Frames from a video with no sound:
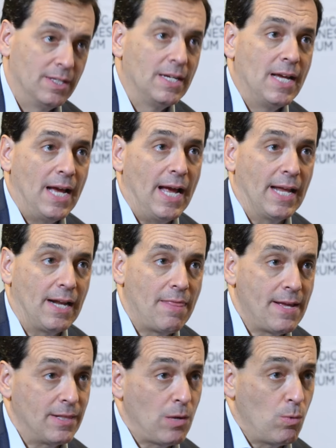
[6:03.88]
Yep. And I
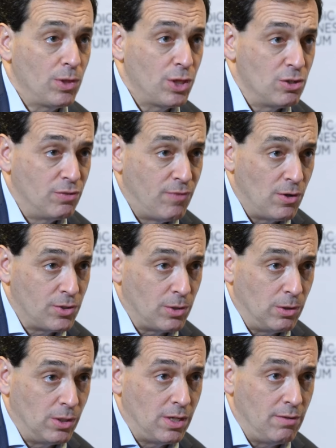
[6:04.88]
think that what those folks
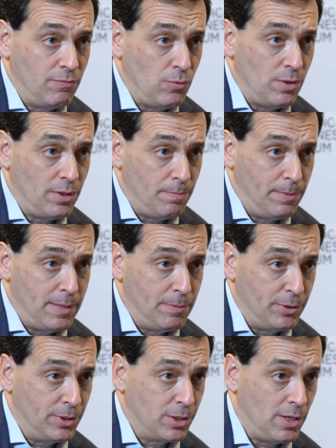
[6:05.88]
are looking for, the people you're